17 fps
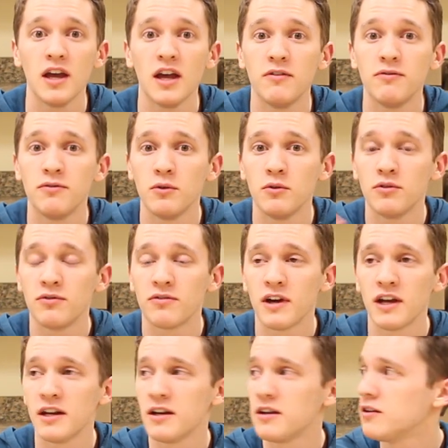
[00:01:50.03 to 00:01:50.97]
a food
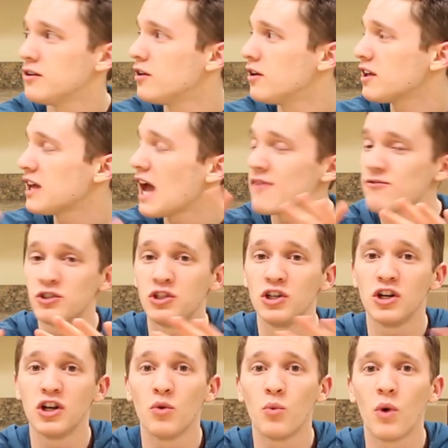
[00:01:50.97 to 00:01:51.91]
fight
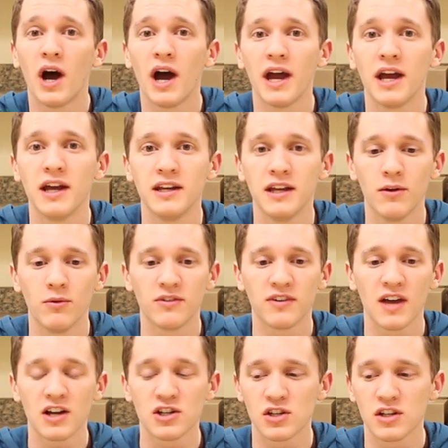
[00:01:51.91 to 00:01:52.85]
cafeteria-wide. It
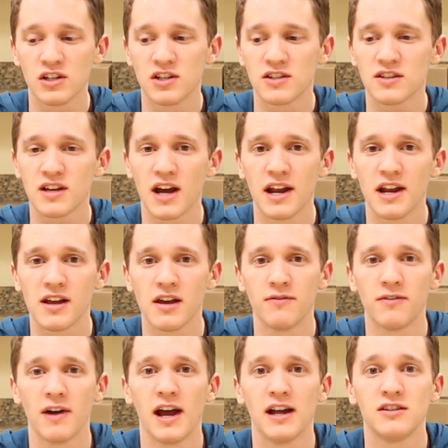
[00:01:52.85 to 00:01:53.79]
was actually just kind of
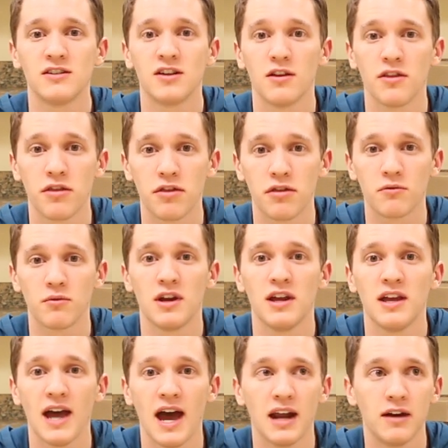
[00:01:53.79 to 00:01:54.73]
confined to
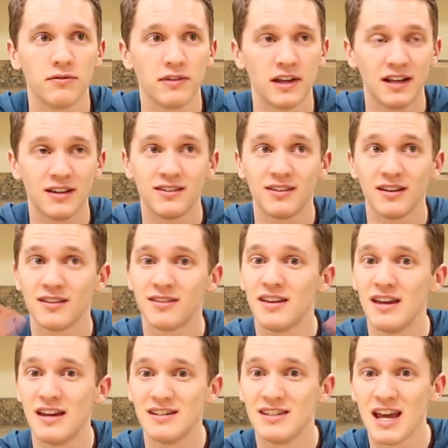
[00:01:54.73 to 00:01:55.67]
three out of like
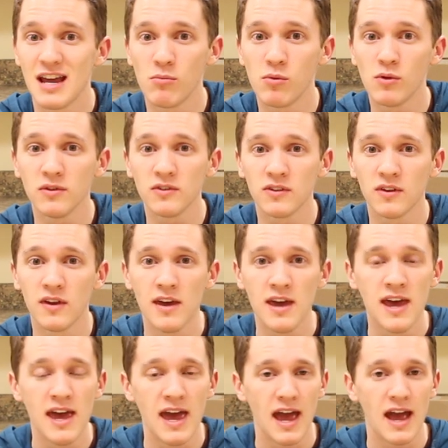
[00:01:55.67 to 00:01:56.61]
16 tables.
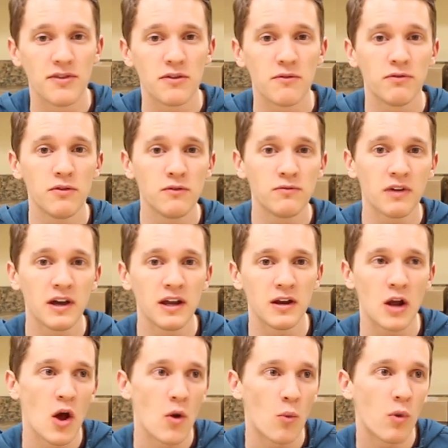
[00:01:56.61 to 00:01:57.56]
And the food
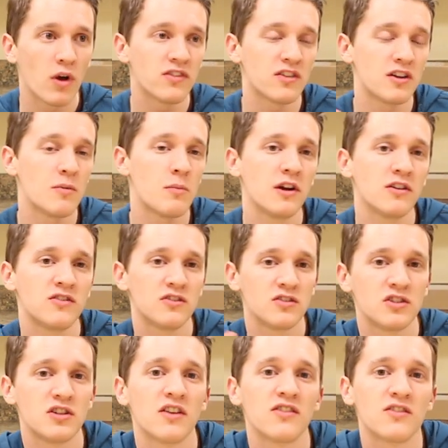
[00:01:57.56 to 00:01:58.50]
fight wasn't
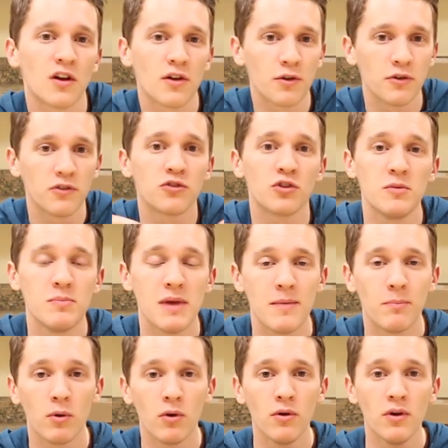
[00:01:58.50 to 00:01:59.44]
amongst just all those three
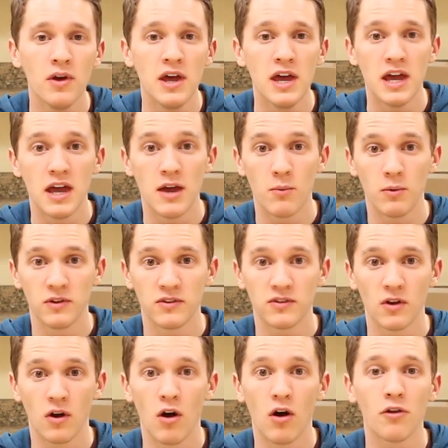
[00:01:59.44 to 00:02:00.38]
people. It
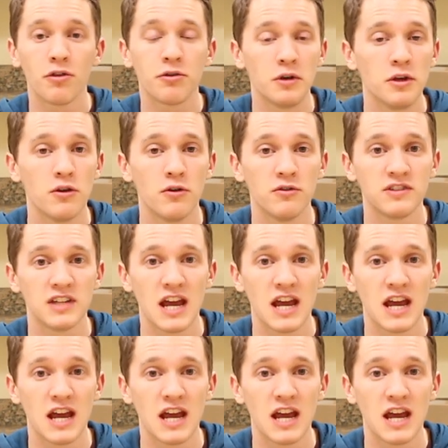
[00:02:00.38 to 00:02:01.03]
was all three of those